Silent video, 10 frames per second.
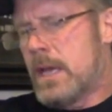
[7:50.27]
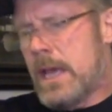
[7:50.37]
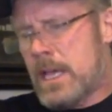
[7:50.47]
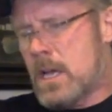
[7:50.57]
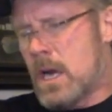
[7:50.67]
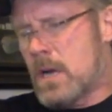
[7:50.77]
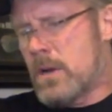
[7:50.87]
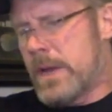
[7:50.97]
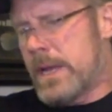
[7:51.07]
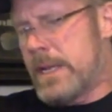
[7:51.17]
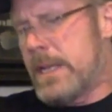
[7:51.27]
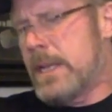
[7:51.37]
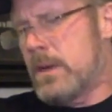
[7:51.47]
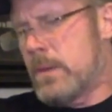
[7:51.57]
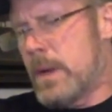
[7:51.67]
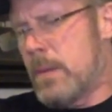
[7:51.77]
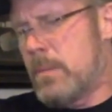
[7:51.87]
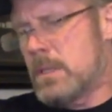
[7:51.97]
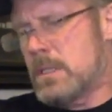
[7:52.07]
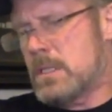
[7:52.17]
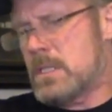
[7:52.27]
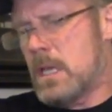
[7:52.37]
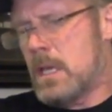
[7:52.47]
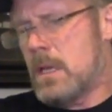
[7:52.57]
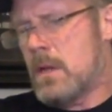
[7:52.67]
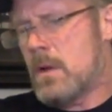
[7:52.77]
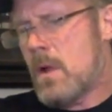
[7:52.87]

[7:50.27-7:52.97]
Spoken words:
and congregated in and around Building C.